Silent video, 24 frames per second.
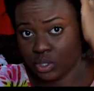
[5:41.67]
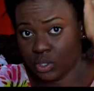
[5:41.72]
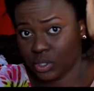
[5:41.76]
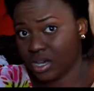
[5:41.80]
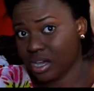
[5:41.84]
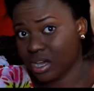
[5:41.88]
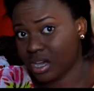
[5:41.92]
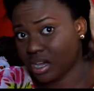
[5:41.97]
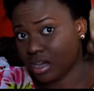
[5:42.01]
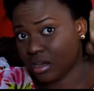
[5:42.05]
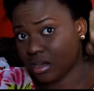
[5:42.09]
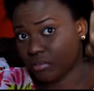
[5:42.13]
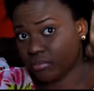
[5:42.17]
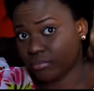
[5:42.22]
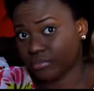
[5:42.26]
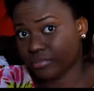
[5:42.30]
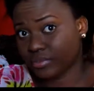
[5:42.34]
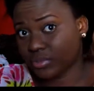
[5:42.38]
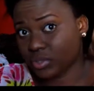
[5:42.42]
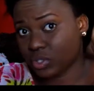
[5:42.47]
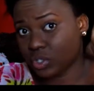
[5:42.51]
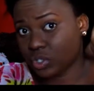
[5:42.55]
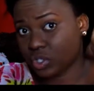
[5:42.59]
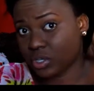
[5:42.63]
um,
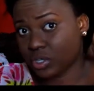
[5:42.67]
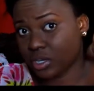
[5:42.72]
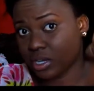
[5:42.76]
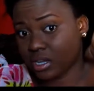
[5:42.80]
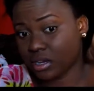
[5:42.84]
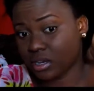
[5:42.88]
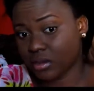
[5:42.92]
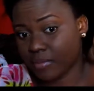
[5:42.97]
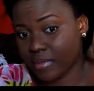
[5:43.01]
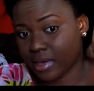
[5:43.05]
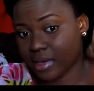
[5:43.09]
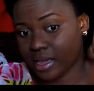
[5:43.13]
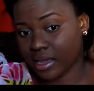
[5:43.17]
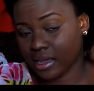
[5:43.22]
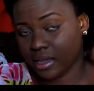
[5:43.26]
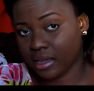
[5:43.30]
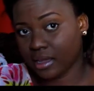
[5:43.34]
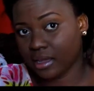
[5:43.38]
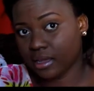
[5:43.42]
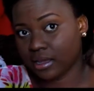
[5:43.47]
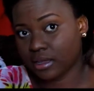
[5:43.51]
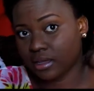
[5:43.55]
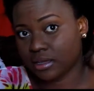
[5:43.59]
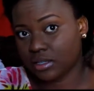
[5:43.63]
straighten
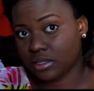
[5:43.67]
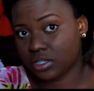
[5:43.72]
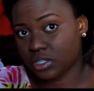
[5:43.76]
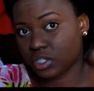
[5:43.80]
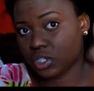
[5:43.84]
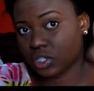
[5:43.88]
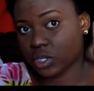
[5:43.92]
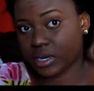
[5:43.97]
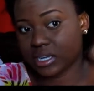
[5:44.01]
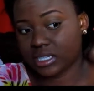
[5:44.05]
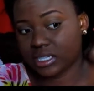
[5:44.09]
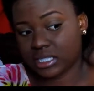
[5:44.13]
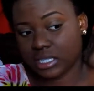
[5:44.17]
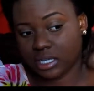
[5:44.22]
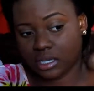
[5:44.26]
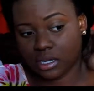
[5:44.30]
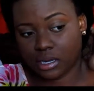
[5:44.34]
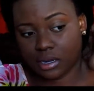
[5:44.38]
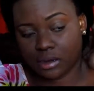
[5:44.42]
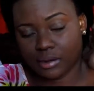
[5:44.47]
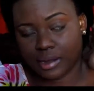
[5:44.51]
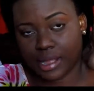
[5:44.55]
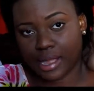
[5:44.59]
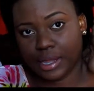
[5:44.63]
my short
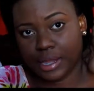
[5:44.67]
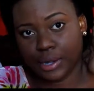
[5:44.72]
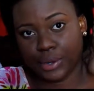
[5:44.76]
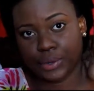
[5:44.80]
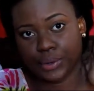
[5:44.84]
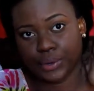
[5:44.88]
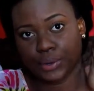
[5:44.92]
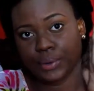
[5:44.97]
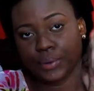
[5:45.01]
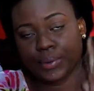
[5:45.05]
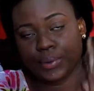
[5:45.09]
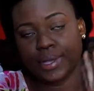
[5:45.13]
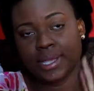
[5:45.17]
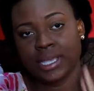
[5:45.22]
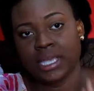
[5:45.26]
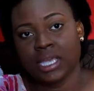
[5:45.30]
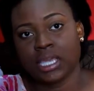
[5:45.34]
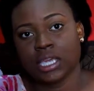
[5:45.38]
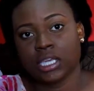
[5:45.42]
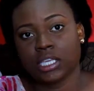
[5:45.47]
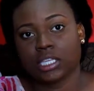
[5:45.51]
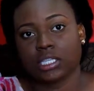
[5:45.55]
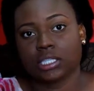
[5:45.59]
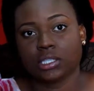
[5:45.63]
hair right now
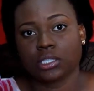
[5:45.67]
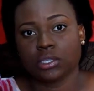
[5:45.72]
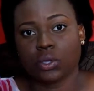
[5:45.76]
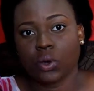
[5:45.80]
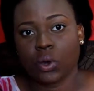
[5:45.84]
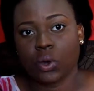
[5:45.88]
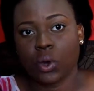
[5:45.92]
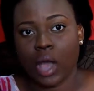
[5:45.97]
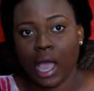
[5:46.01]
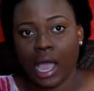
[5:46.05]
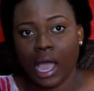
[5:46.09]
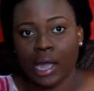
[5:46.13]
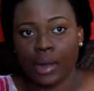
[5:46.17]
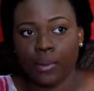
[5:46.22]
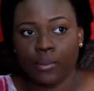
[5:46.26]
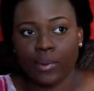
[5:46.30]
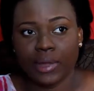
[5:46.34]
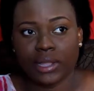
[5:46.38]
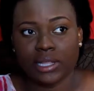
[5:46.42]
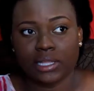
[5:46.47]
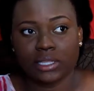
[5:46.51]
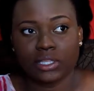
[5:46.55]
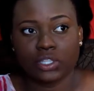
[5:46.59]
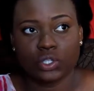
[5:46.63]
so i
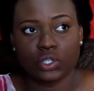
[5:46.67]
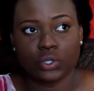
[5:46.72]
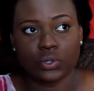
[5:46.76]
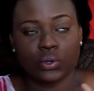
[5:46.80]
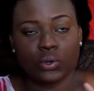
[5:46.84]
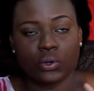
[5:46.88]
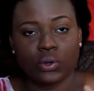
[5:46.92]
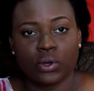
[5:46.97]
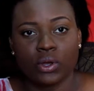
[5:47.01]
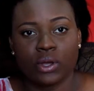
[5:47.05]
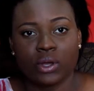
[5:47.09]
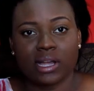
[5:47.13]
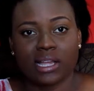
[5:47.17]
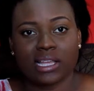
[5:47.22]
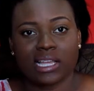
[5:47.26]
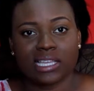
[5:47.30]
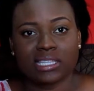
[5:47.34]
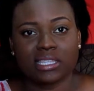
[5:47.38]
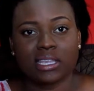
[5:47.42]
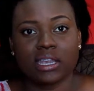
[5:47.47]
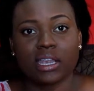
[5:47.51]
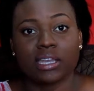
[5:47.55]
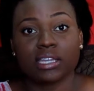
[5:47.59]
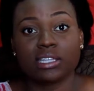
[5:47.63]
went to a
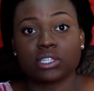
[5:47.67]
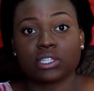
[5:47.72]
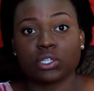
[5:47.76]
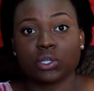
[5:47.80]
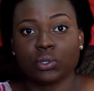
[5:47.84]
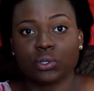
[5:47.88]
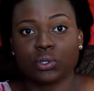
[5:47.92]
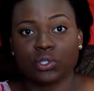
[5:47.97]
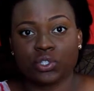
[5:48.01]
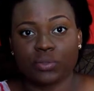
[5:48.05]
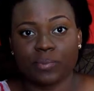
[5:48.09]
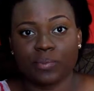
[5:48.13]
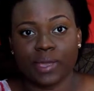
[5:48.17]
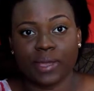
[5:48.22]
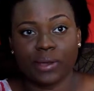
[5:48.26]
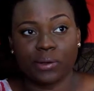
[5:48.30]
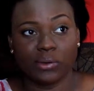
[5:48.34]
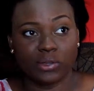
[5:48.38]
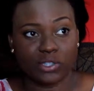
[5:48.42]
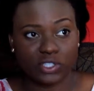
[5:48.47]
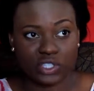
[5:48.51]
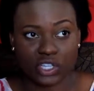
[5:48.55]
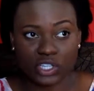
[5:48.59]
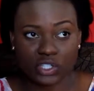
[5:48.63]
salon is close to my
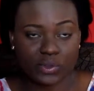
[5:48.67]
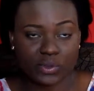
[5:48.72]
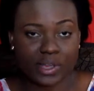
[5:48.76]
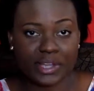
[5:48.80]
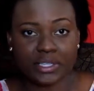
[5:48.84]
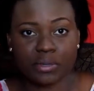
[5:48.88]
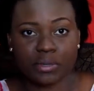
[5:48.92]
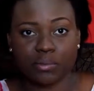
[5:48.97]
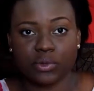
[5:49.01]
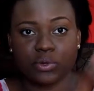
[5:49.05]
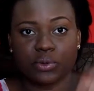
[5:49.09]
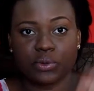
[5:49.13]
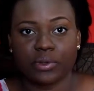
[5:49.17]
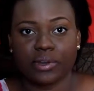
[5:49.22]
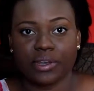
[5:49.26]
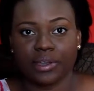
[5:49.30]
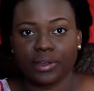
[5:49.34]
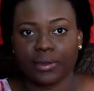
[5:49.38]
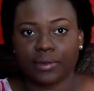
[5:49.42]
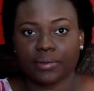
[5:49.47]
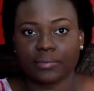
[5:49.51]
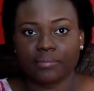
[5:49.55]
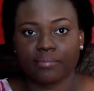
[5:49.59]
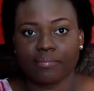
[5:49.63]
house just right up the road
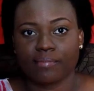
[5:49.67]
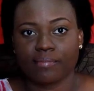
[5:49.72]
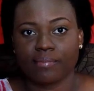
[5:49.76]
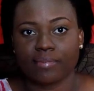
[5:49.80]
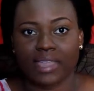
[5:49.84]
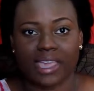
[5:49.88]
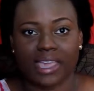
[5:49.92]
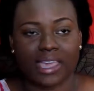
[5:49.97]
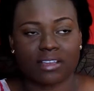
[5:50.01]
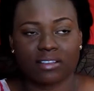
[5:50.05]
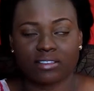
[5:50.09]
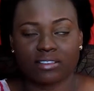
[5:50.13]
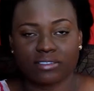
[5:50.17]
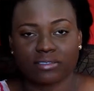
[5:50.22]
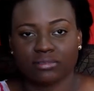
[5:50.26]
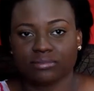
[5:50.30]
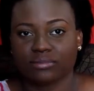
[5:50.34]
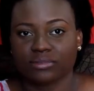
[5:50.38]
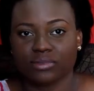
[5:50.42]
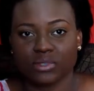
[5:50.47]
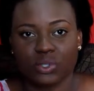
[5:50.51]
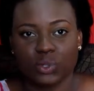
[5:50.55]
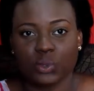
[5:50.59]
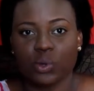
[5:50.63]
there like
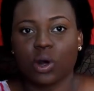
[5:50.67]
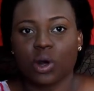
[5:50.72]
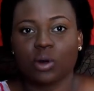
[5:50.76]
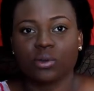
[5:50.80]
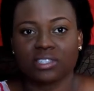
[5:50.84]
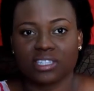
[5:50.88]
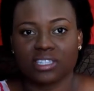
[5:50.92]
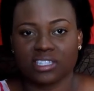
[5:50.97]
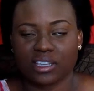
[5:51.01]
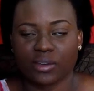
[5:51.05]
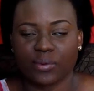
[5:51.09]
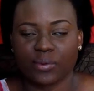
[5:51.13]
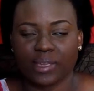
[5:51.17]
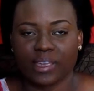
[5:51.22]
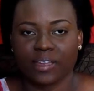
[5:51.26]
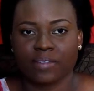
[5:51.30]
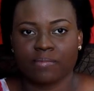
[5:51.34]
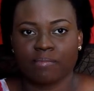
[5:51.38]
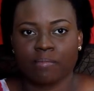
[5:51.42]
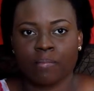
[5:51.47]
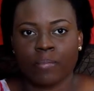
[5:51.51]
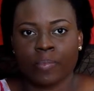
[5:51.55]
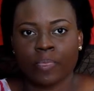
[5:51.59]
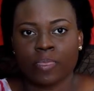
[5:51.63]
two houses away
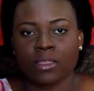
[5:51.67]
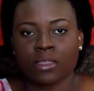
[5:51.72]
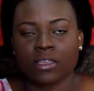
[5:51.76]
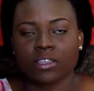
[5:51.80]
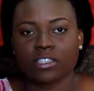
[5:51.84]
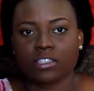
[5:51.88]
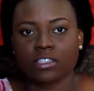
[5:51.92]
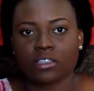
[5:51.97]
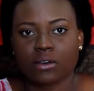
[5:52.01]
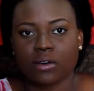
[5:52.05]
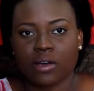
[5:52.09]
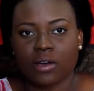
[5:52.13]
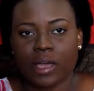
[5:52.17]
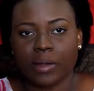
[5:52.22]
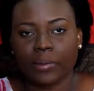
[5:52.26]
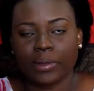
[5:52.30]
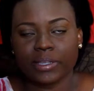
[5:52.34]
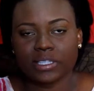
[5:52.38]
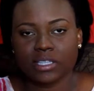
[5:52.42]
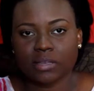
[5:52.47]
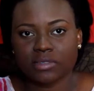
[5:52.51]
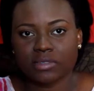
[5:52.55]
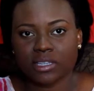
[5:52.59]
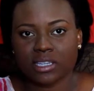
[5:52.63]
so i
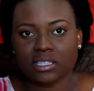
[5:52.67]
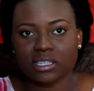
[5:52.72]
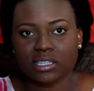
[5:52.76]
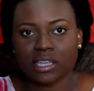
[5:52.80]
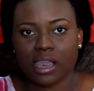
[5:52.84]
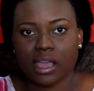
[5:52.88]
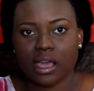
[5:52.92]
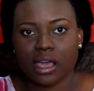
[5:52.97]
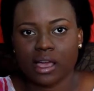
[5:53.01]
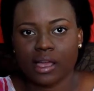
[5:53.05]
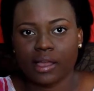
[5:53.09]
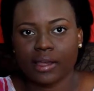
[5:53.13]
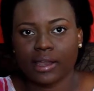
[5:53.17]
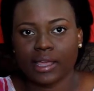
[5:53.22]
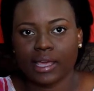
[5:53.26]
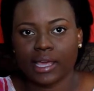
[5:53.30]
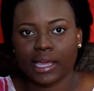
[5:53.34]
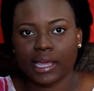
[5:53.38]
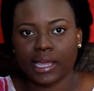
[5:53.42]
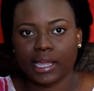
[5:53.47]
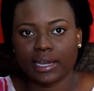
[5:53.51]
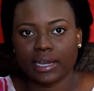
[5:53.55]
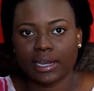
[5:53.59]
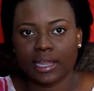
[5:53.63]
went up to the salon
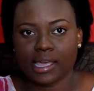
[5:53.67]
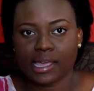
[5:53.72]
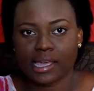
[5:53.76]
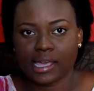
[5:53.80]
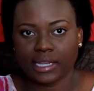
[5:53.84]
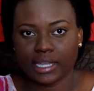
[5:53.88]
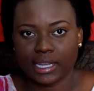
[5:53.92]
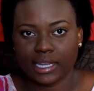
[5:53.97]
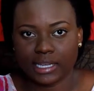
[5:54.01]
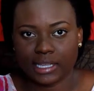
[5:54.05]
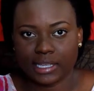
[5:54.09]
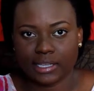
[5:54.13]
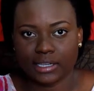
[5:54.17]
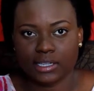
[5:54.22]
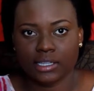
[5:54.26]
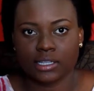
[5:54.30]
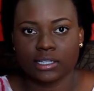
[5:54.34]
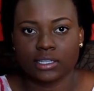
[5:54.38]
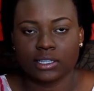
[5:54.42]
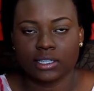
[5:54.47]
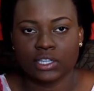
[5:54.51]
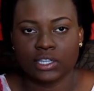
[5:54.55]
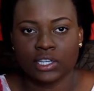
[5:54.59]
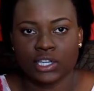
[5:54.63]
and i had a
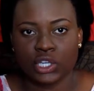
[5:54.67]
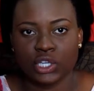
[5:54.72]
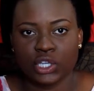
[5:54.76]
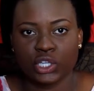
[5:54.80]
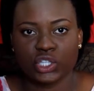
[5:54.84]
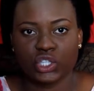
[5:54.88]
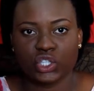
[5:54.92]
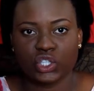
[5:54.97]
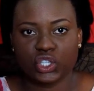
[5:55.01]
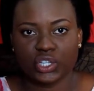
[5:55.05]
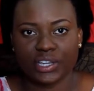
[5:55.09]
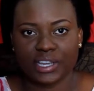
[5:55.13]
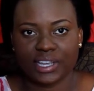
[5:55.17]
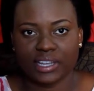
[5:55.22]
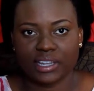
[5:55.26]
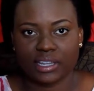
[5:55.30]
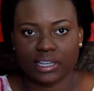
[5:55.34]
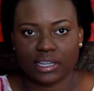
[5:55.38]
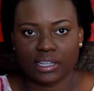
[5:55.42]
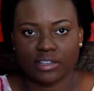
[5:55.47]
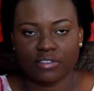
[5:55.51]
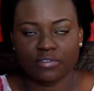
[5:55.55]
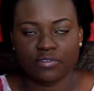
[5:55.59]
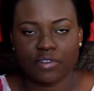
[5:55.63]
lady
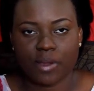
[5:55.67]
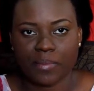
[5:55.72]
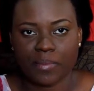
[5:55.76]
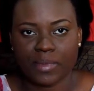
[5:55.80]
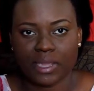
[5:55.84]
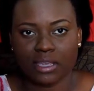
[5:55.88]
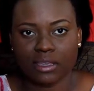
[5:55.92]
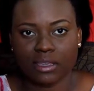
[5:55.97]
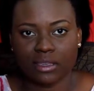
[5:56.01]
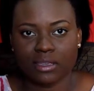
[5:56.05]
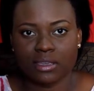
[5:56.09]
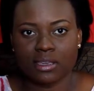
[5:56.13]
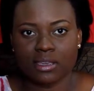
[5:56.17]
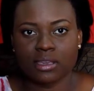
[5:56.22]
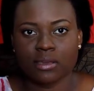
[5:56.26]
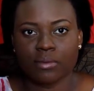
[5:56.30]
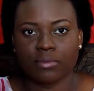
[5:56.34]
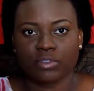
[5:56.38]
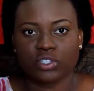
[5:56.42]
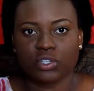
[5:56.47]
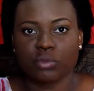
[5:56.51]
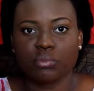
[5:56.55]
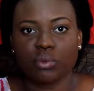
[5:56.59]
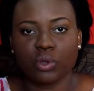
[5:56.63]
straightened it for me
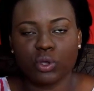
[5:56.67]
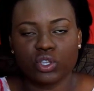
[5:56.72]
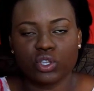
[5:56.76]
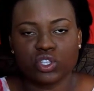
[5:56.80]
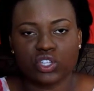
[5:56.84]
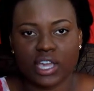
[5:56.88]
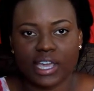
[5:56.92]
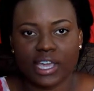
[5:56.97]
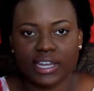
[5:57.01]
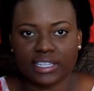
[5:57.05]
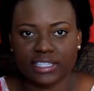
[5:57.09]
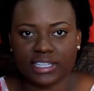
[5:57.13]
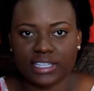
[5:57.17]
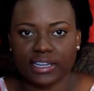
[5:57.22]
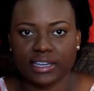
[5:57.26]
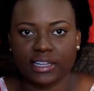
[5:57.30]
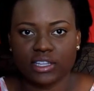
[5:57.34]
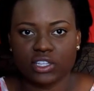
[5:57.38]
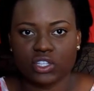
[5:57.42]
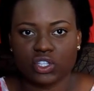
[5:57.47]
she blow dried it and then